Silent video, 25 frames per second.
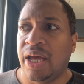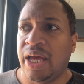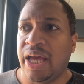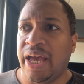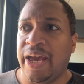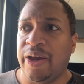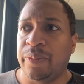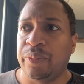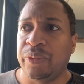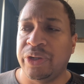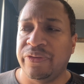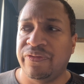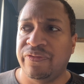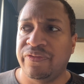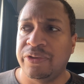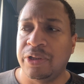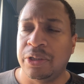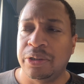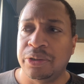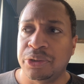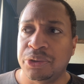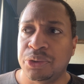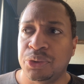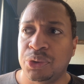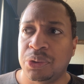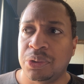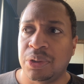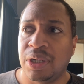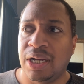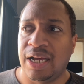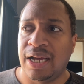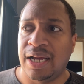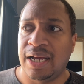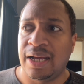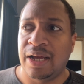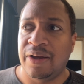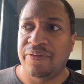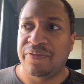and we flew
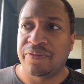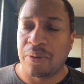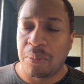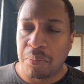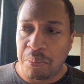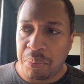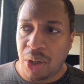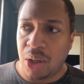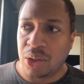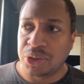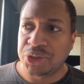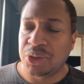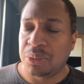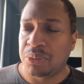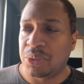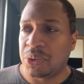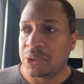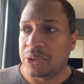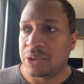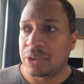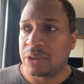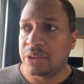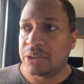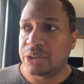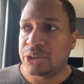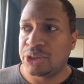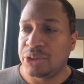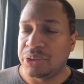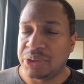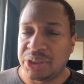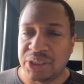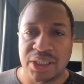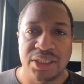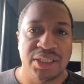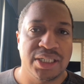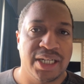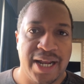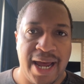from Baltimore to
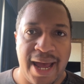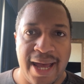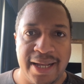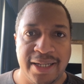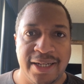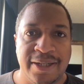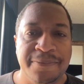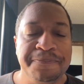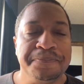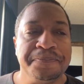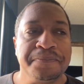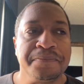Cincinnati.